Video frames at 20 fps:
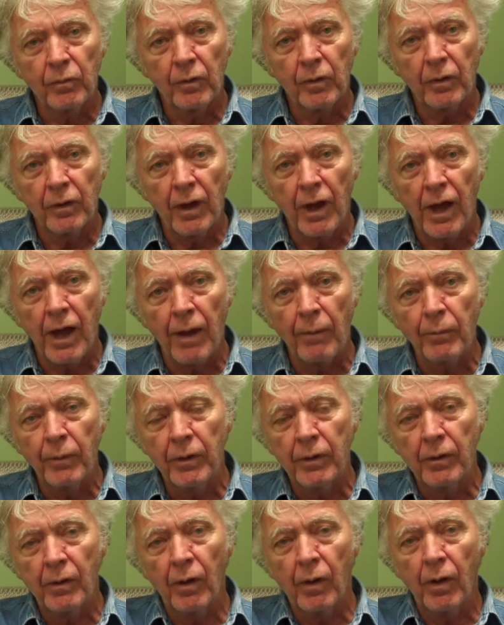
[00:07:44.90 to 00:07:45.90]

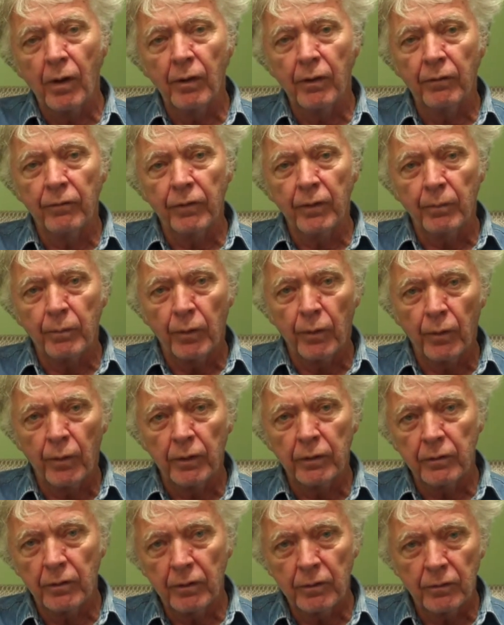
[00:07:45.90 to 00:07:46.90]
copy all of the
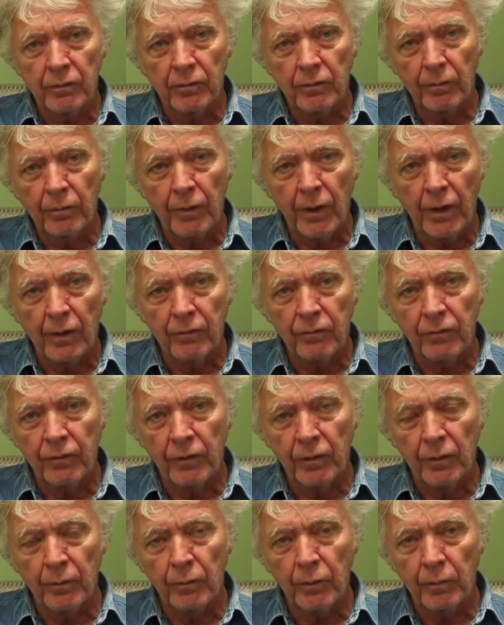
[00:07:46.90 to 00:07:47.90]
portraits from that
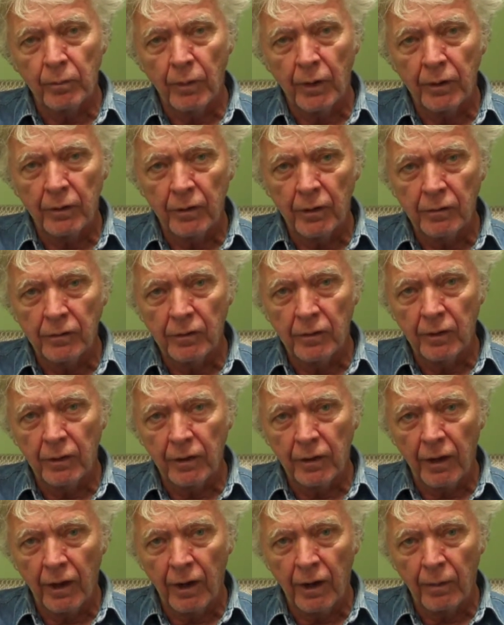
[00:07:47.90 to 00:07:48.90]
film with my digital
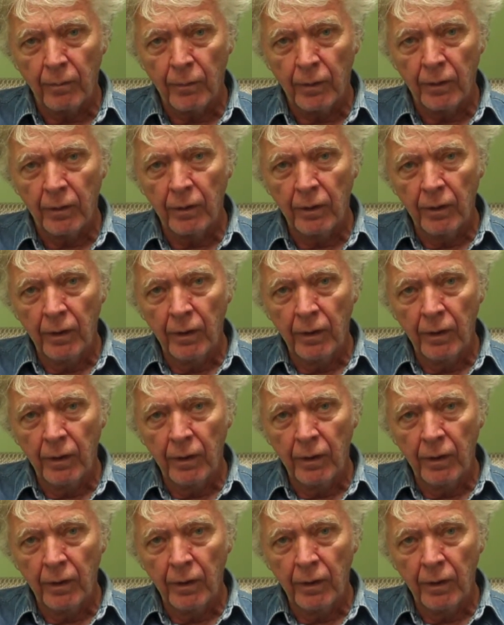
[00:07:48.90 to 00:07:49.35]
camera,